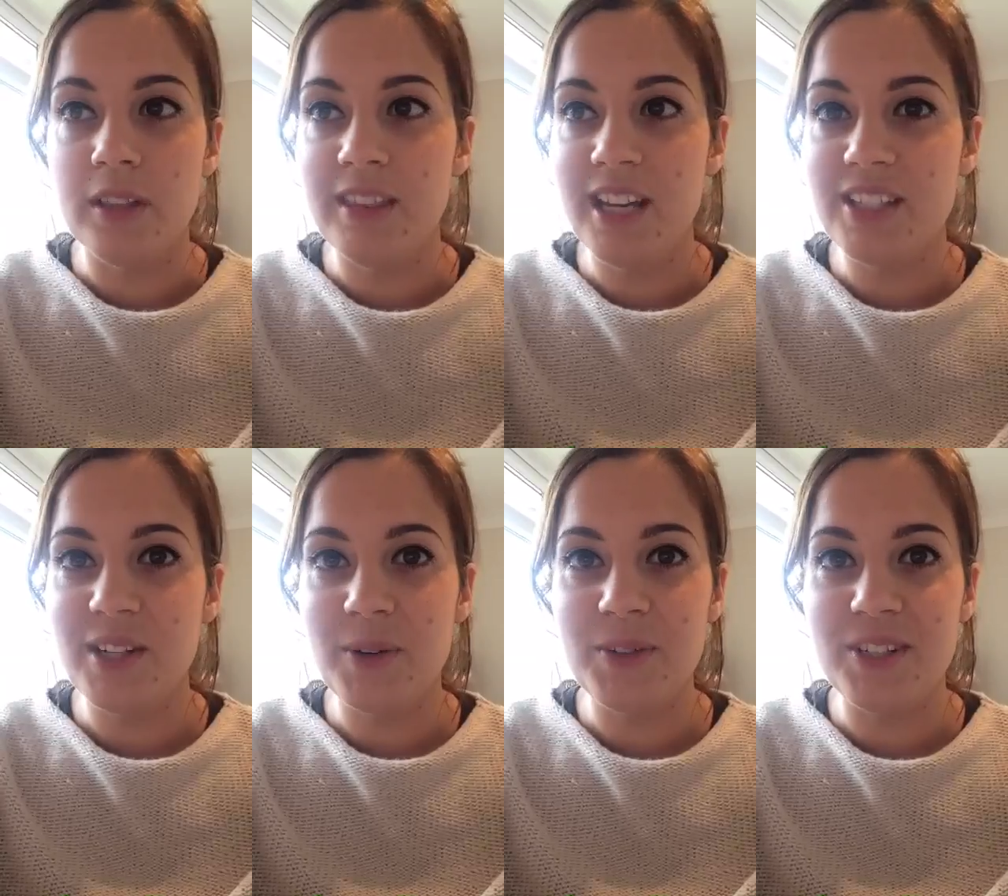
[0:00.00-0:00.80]
the next
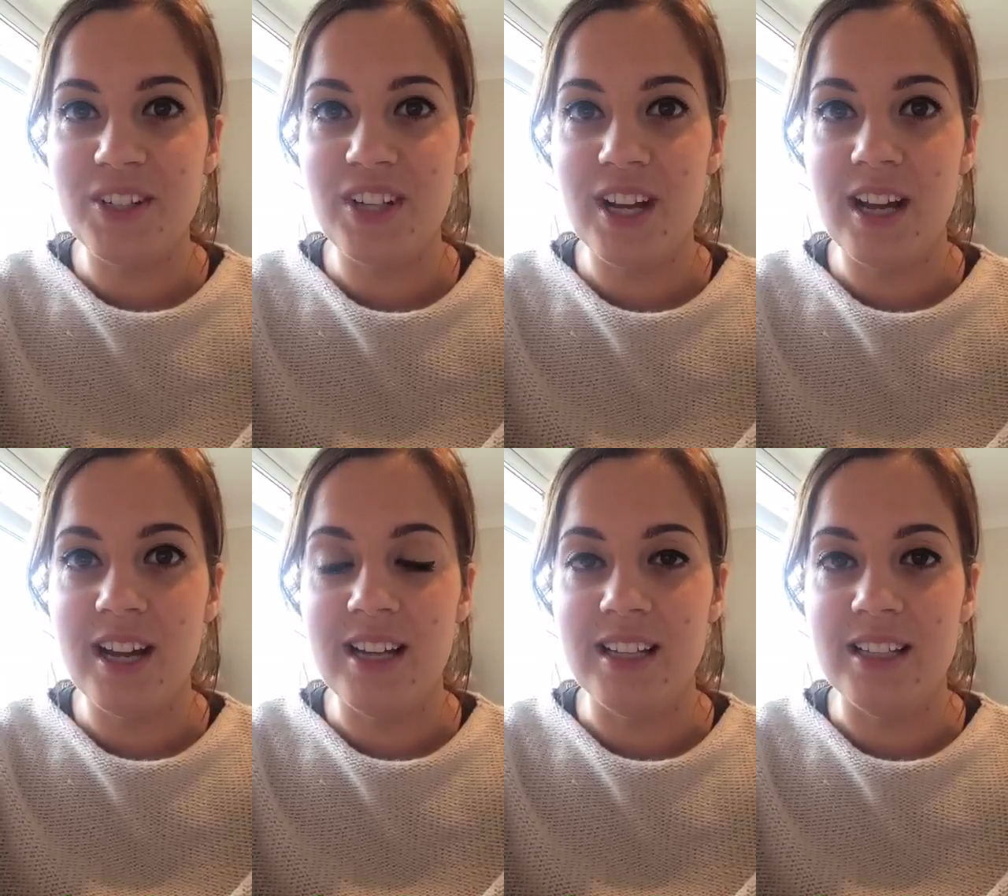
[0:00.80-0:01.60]
thing I want to
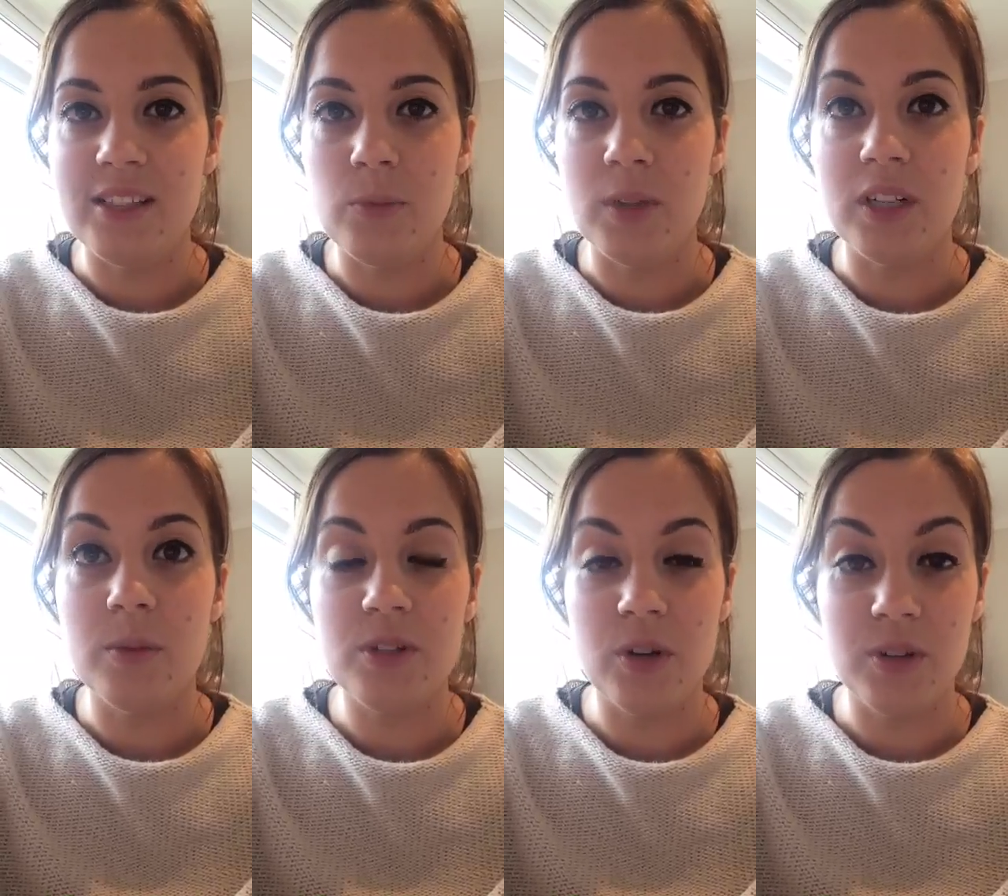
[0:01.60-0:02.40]
share is when it comes to